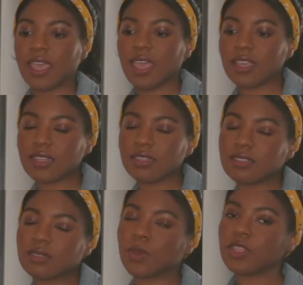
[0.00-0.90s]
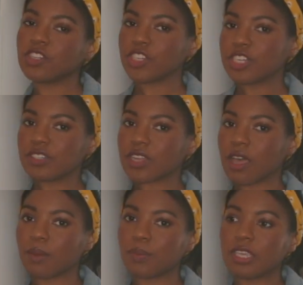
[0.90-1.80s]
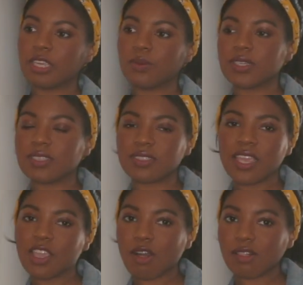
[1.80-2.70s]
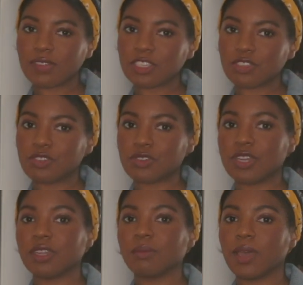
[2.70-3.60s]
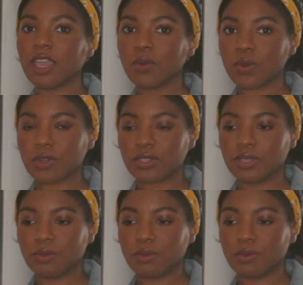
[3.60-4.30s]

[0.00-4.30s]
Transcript: And to put the cherry on top, he was saying all of this during my quarterly